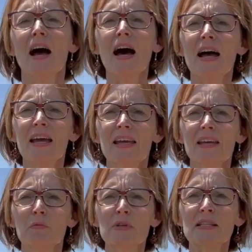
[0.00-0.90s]

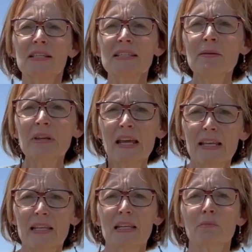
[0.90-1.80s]
I was
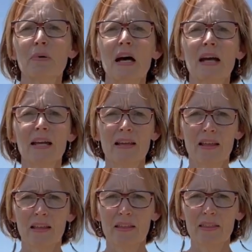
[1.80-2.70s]
intimidated by
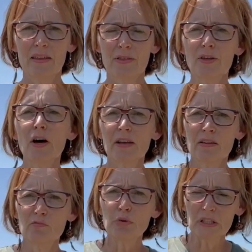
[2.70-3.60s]
the thought
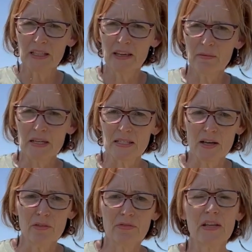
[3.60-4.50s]
of building it
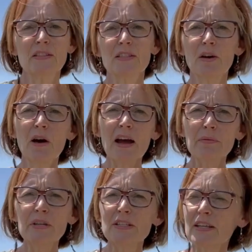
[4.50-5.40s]
myself. And so I
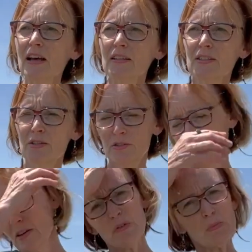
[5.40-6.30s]
reached out to several